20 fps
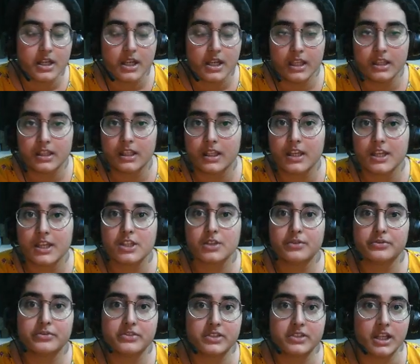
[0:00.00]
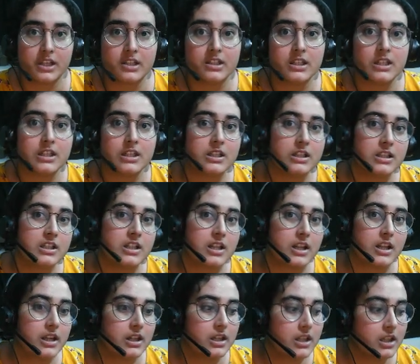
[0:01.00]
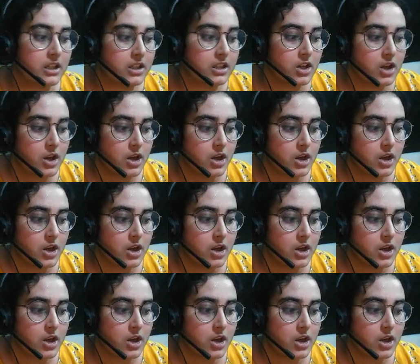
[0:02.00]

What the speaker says: In the case of technical writing,